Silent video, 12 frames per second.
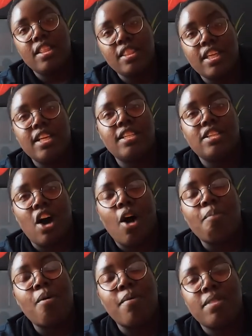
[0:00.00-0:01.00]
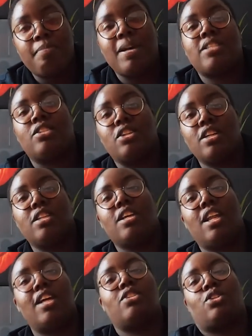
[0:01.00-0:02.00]
These are probably the best looking
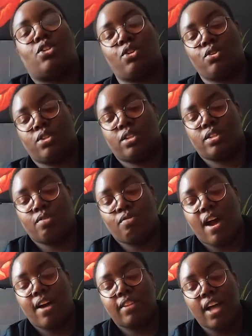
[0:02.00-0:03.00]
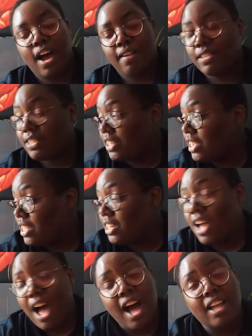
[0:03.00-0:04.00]
electric scooters around that I've
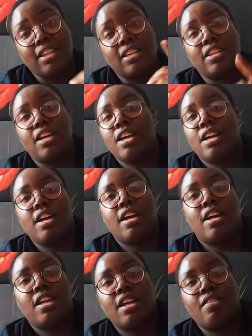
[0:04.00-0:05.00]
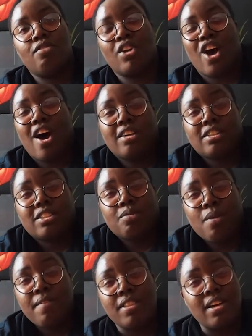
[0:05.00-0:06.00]
seen, and regardless
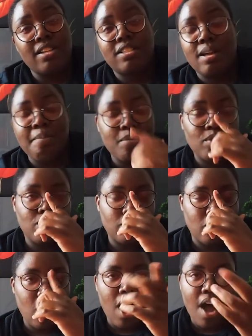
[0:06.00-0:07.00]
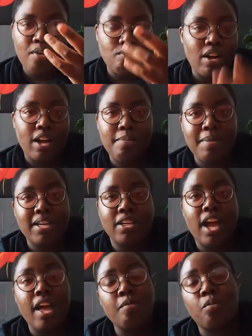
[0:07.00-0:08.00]
of whether they're assembled or not, I would
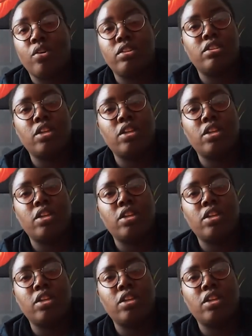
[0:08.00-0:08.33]
recommend getting one.